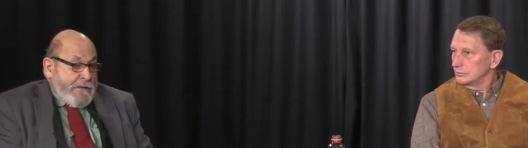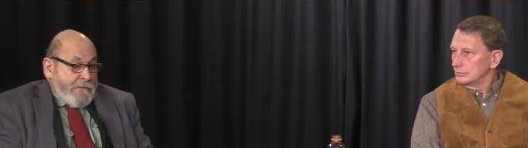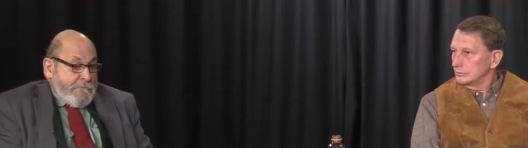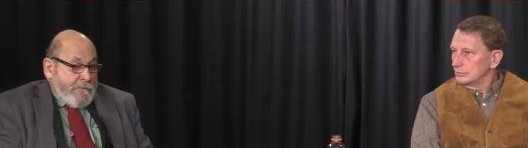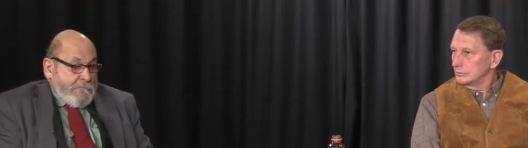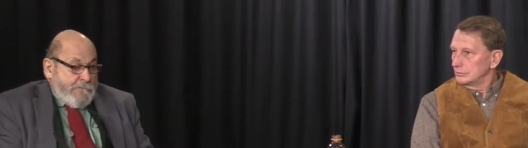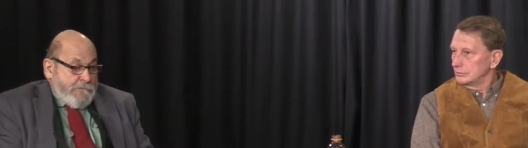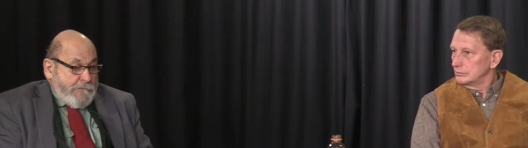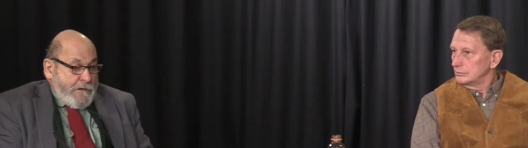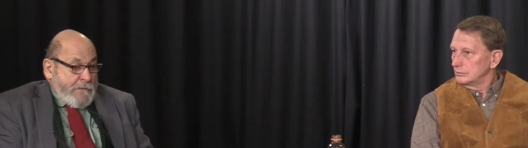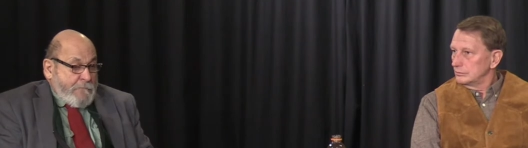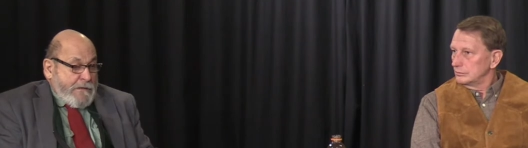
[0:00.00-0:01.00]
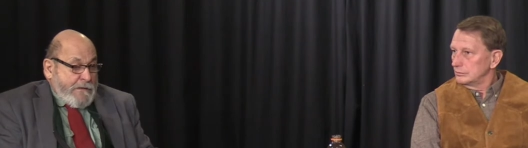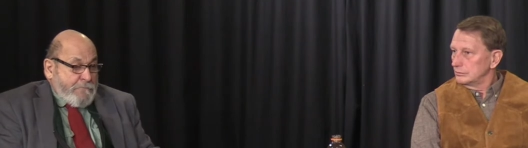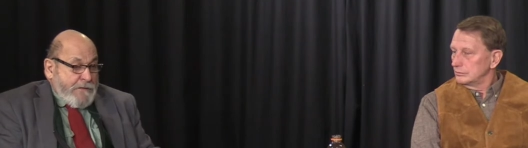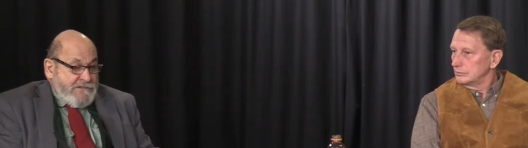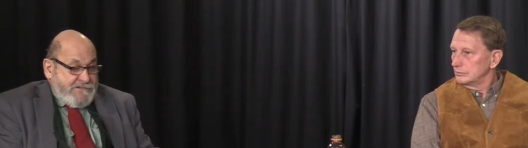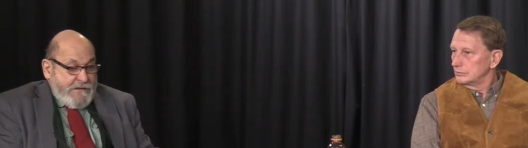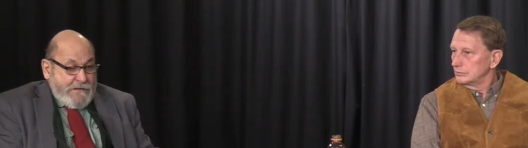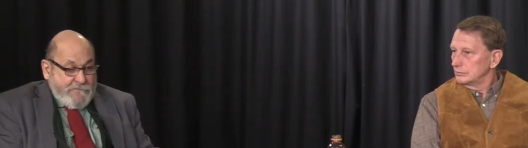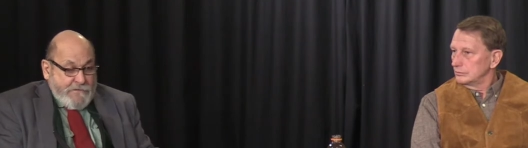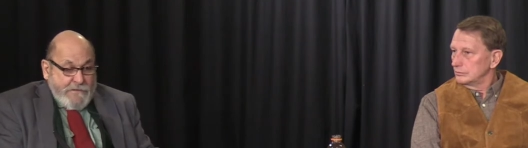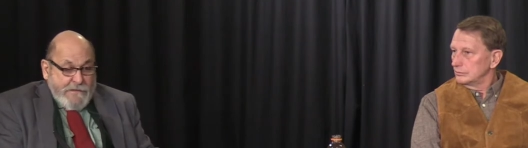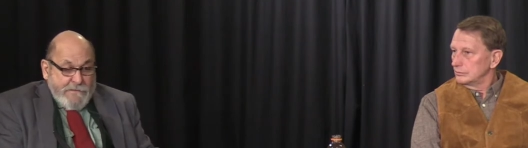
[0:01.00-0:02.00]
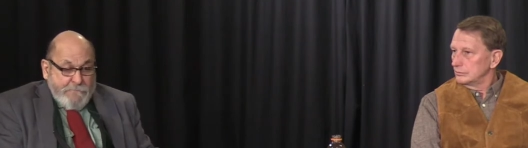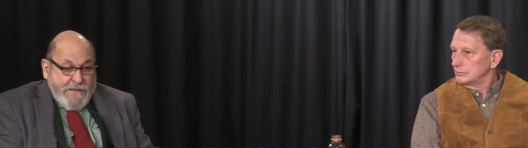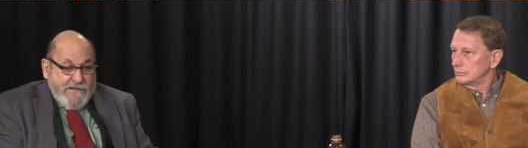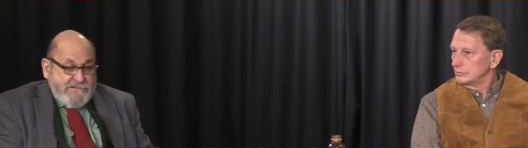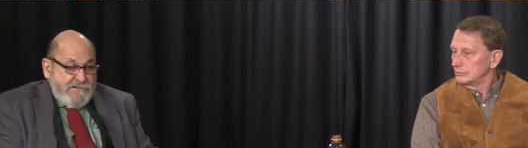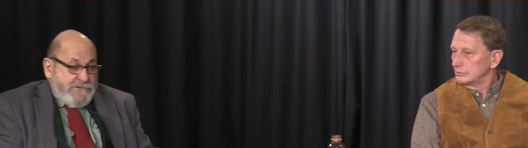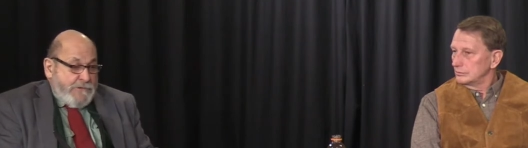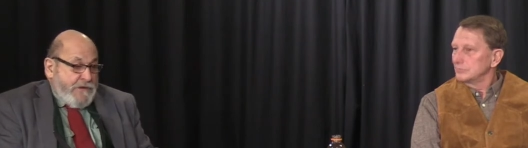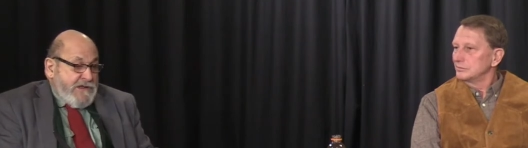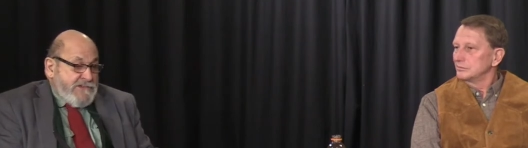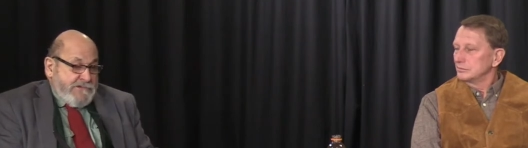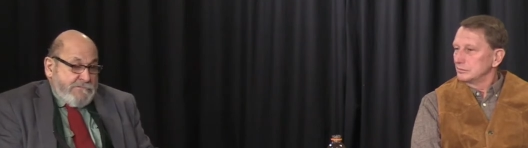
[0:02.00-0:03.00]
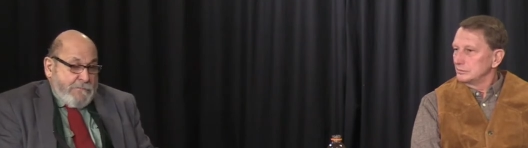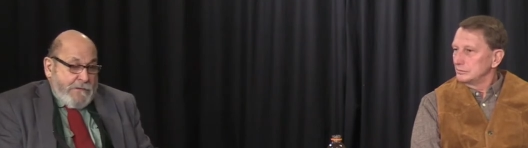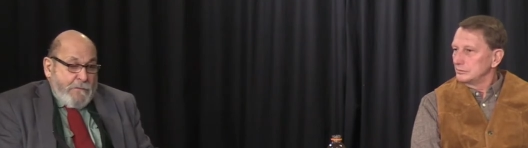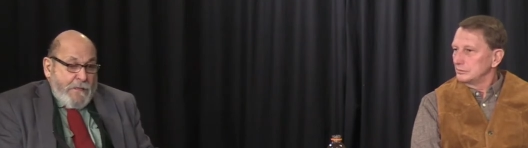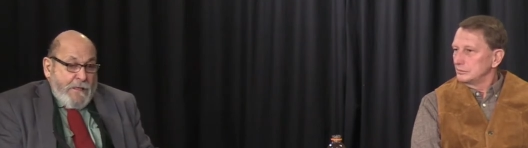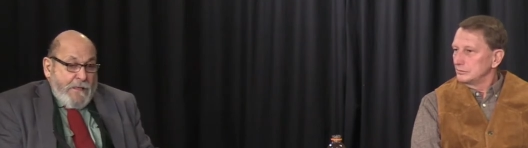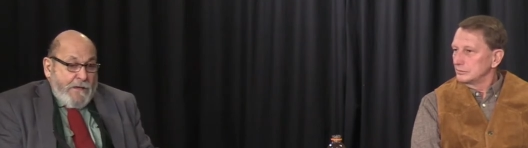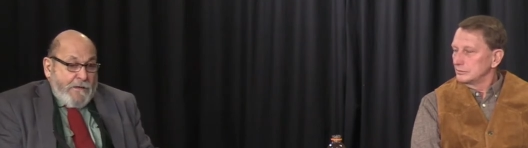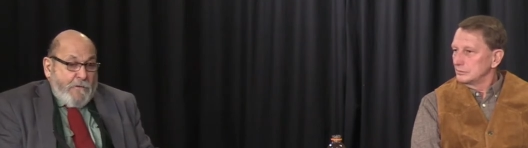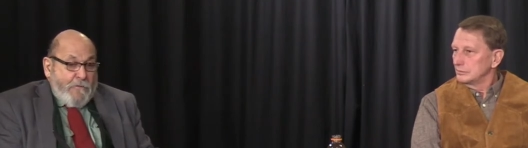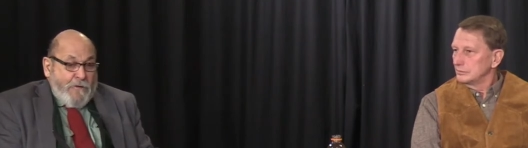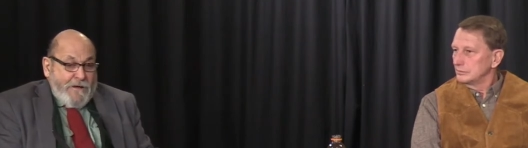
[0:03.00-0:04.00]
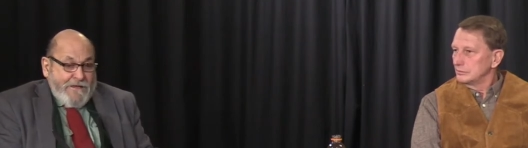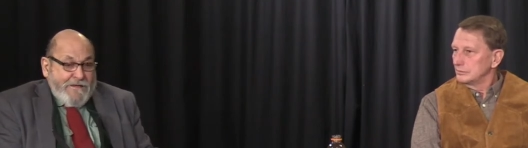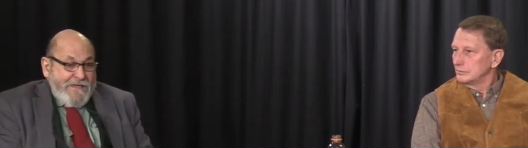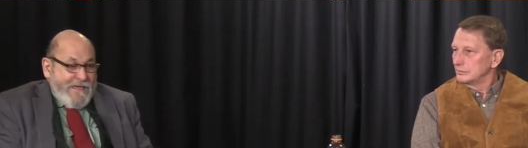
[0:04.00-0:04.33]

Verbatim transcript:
Speaker 1: I, I try to make the best out of a bad situation, but I don't want to